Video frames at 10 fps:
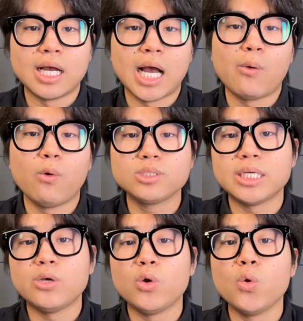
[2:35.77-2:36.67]
I will
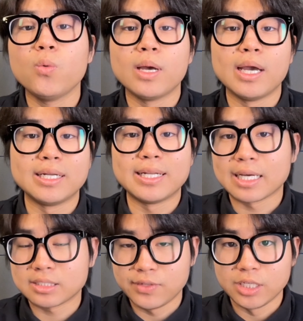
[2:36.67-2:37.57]
see you in the
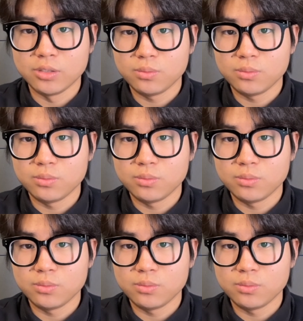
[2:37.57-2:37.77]
next video.